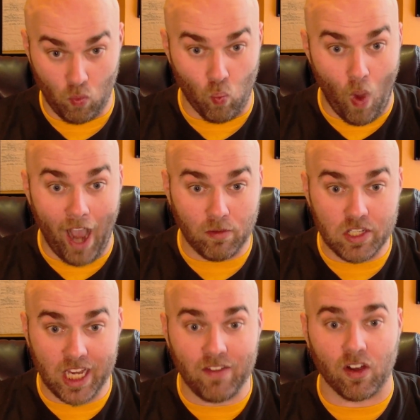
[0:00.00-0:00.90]
wide
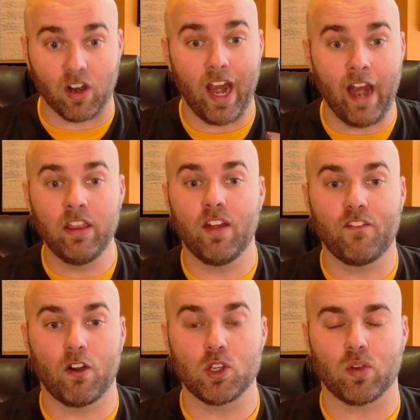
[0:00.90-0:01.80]
receiver in the
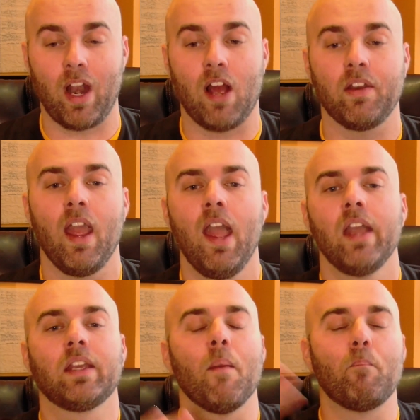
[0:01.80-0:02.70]
first round,
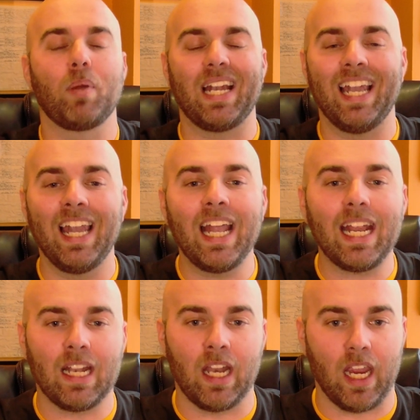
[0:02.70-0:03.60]

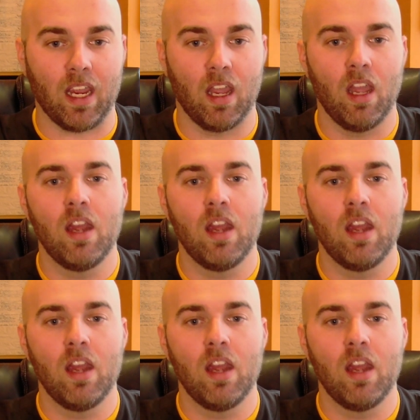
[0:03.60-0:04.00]
completely